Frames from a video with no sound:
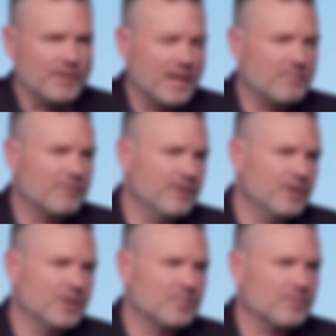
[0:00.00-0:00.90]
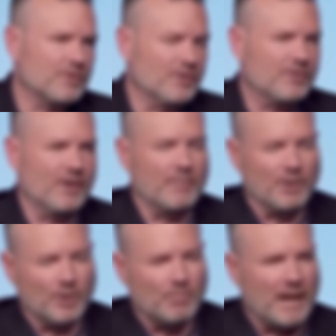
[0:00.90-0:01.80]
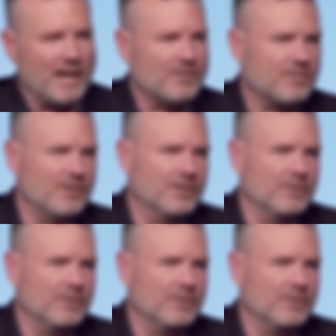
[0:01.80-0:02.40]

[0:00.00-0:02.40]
used in the film, was indeed